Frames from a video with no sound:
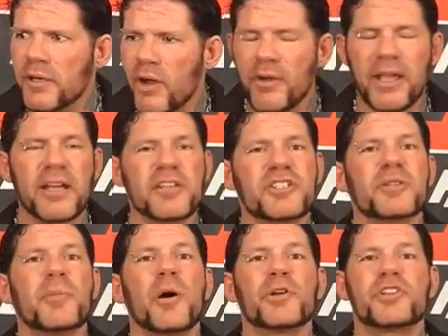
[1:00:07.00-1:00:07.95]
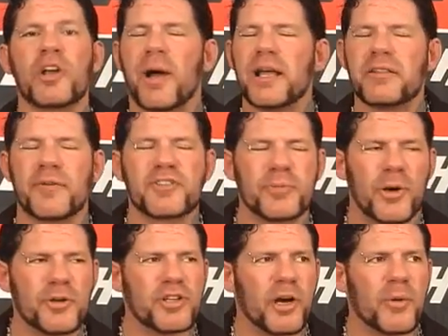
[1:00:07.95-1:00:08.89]
okay, Samoa Joe. I love
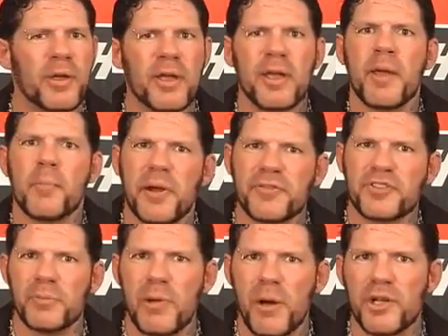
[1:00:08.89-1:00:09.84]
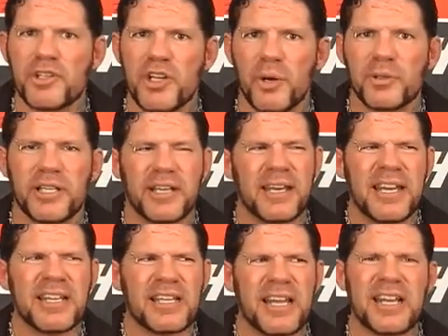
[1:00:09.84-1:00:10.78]
Samoa Joe. But if Samoa Joe did it,
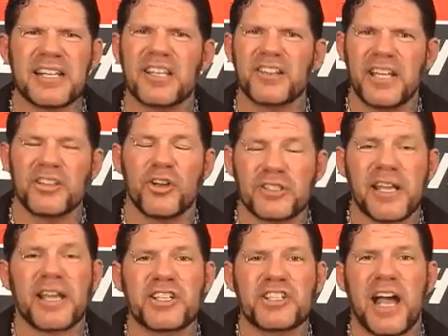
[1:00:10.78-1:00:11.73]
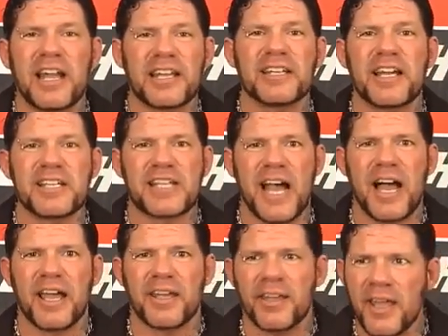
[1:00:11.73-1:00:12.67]
he looks like a jolly nice
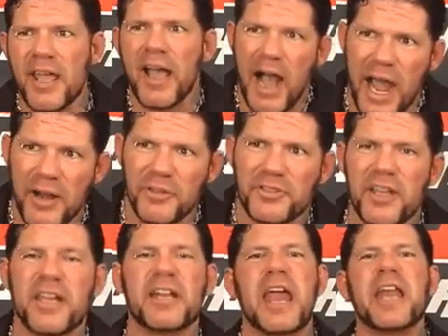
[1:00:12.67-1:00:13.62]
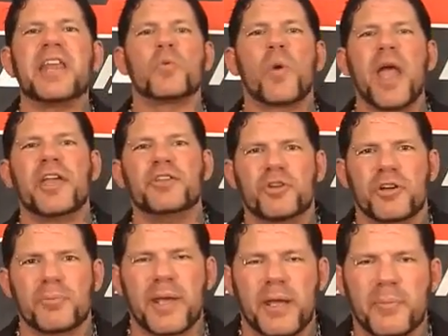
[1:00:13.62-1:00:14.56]
guy. I don't think in any way you
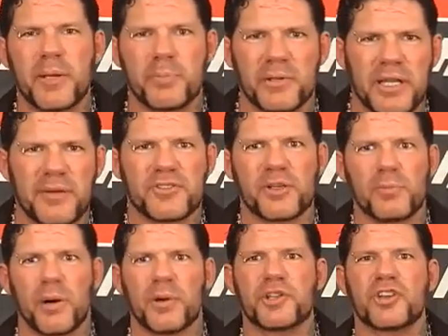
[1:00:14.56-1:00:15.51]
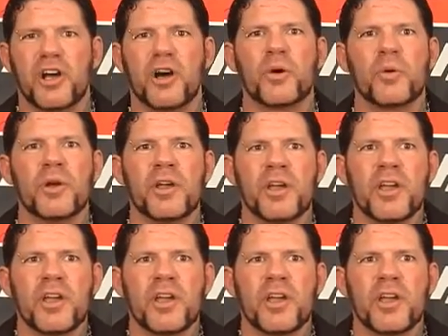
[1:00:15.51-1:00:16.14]
could make me believe Samoa Joe